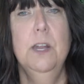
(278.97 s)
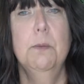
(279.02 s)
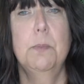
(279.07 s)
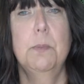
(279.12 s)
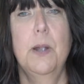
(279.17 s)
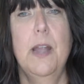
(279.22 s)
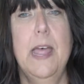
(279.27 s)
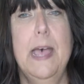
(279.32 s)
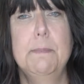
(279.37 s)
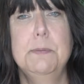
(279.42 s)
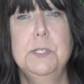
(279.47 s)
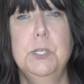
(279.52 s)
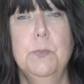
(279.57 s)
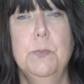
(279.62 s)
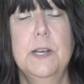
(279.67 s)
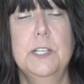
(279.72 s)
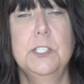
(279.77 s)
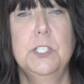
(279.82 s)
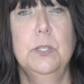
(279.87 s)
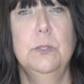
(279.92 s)
Perhaps you
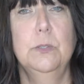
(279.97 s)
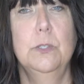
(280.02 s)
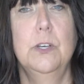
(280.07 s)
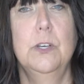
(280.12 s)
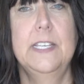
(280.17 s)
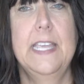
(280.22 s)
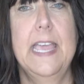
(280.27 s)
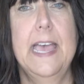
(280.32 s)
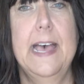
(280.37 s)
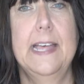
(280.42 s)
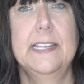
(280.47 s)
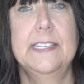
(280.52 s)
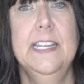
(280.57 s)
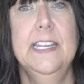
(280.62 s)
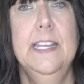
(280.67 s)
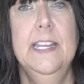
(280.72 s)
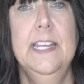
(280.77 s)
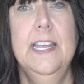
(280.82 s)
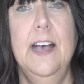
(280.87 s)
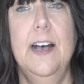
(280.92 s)
want to look
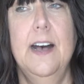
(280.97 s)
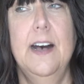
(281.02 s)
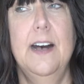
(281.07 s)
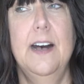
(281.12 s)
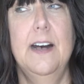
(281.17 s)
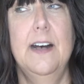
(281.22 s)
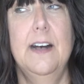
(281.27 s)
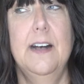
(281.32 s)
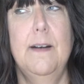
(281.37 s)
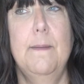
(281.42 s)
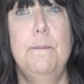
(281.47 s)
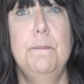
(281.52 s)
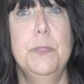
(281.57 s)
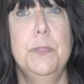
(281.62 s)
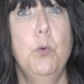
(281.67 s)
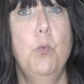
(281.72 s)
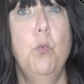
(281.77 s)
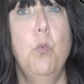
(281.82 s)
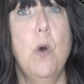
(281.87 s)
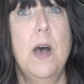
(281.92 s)
at
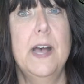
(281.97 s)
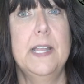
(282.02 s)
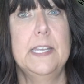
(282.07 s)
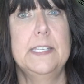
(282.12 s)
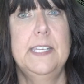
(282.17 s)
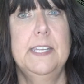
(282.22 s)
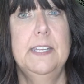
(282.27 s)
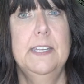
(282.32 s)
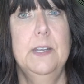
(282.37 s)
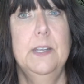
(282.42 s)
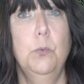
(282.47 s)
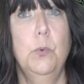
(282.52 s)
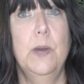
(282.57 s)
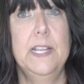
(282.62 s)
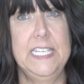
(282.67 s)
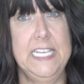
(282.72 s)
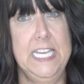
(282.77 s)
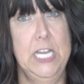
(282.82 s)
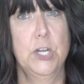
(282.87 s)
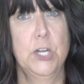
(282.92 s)

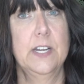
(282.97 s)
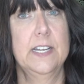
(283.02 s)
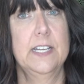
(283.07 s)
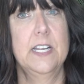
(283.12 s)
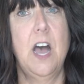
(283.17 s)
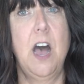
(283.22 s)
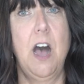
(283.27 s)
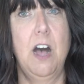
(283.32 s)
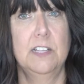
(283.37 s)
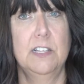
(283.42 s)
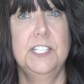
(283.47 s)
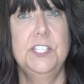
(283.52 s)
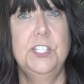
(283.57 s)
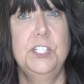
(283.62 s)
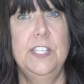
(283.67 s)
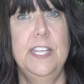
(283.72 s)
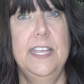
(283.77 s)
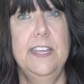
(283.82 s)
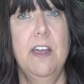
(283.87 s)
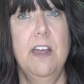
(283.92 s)
what year in
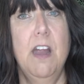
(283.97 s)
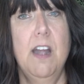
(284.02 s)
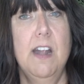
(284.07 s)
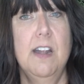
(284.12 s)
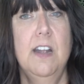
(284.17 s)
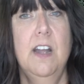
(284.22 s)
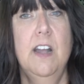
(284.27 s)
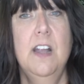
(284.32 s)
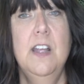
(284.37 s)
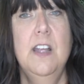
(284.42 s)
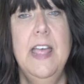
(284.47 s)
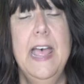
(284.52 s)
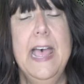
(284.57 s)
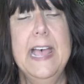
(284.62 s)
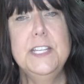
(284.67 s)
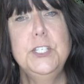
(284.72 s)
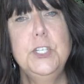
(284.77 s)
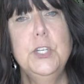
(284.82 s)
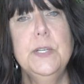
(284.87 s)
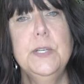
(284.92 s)
college they are.
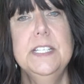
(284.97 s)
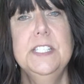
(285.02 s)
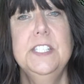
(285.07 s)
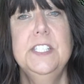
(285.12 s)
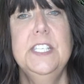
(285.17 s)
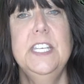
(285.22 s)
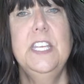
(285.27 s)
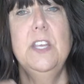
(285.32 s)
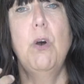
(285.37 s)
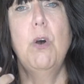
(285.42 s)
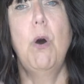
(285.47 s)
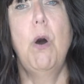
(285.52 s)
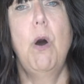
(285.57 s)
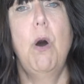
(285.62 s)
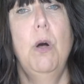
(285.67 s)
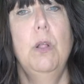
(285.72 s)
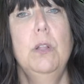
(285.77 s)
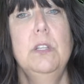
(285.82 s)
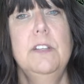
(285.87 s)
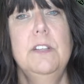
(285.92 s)
As you can see,
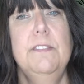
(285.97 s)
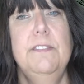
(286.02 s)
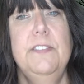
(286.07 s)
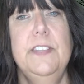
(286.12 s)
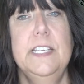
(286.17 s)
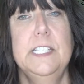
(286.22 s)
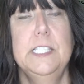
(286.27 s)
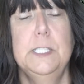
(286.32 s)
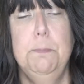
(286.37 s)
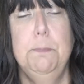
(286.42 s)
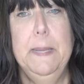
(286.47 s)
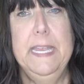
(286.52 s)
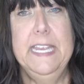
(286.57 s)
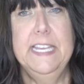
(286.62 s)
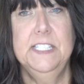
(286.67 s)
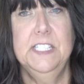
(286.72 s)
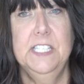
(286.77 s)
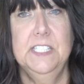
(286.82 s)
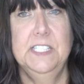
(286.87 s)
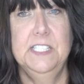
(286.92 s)
all of these
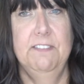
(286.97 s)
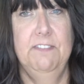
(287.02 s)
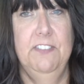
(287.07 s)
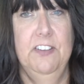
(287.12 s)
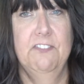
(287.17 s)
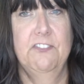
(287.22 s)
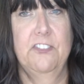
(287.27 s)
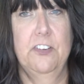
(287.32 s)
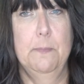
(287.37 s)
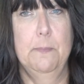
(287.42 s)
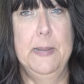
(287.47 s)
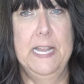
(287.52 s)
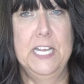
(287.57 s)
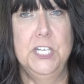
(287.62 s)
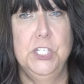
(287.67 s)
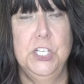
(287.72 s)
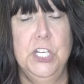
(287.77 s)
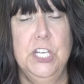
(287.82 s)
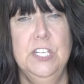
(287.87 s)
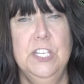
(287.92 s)
pieces of
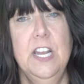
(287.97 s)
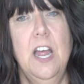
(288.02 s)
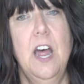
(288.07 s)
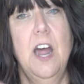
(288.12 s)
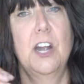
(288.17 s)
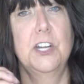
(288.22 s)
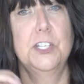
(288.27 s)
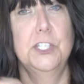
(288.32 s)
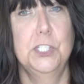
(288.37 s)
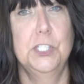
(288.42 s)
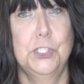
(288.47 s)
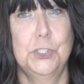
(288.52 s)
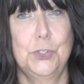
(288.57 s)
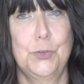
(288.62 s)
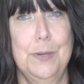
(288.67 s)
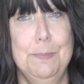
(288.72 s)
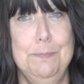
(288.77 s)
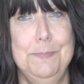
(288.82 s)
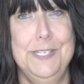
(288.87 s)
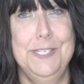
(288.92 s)
information are
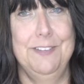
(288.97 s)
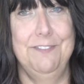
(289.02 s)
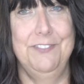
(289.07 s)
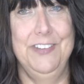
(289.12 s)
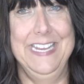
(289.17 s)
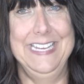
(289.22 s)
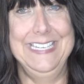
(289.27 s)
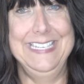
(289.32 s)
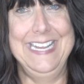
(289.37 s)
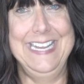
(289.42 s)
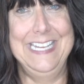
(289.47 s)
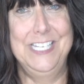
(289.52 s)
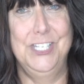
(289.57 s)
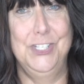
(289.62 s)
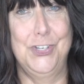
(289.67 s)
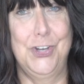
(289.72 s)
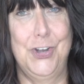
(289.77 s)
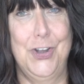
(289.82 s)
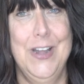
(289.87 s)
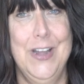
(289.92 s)
descriptive in
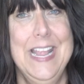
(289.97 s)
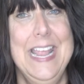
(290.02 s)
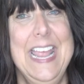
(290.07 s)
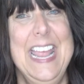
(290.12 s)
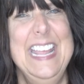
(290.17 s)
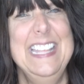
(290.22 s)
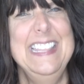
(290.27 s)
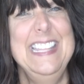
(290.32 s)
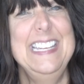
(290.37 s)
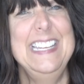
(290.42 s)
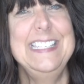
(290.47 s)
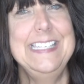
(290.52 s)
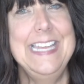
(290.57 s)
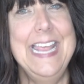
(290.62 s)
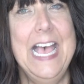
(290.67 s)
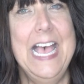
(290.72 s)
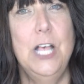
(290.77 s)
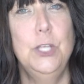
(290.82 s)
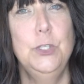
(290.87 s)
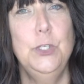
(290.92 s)
nature, and they
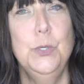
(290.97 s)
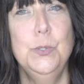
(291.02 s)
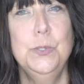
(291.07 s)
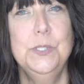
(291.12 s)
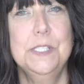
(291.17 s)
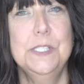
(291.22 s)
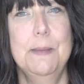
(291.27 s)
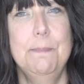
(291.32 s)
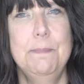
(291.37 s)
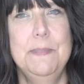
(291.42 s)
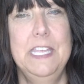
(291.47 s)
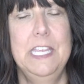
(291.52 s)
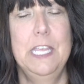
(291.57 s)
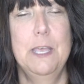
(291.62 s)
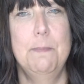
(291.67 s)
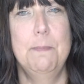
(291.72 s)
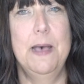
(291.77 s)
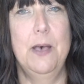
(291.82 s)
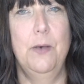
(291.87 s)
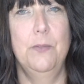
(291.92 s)
tell you something
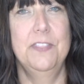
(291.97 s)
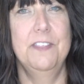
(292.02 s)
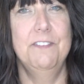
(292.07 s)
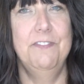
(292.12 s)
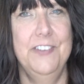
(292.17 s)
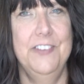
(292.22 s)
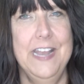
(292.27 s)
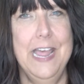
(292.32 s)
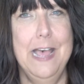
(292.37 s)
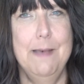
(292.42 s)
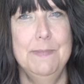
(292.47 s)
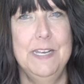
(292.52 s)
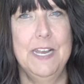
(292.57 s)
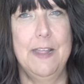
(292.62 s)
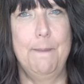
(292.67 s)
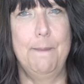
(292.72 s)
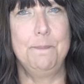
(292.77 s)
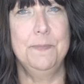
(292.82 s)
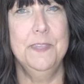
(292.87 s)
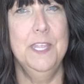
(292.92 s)
about the
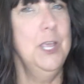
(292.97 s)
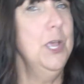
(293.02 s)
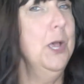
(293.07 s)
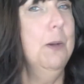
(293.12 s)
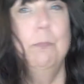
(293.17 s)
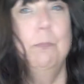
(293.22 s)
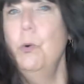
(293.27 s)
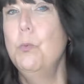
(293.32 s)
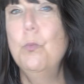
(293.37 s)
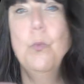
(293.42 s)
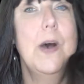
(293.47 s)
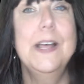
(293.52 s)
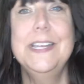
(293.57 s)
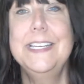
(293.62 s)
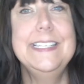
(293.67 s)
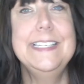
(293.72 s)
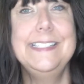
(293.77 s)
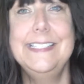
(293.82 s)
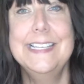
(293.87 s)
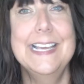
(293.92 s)
phenomenon. But what
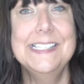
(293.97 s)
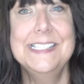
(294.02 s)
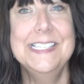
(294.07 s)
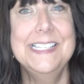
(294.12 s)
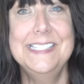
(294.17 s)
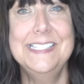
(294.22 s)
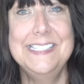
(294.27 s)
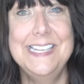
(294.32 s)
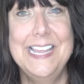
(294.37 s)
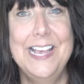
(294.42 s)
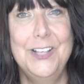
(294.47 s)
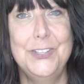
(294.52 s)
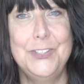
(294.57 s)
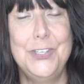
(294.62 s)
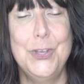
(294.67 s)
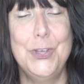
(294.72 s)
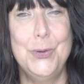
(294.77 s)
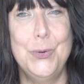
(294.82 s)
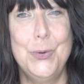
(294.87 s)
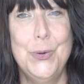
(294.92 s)
it doesn't
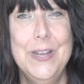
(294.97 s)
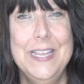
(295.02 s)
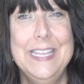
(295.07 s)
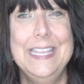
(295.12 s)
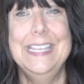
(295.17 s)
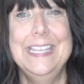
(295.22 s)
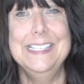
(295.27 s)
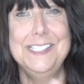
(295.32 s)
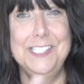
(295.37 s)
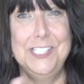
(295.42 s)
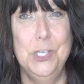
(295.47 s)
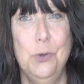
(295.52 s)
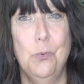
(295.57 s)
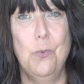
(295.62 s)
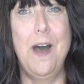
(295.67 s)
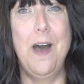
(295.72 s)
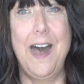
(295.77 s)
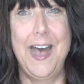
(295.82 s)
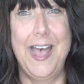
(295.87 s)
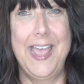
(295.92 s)
tell you is the
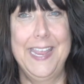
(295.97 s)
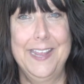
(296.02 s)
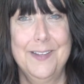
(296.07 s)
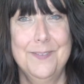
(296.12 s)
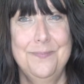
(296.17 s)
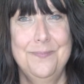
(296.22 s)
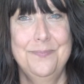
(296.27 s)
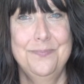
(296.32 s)
why.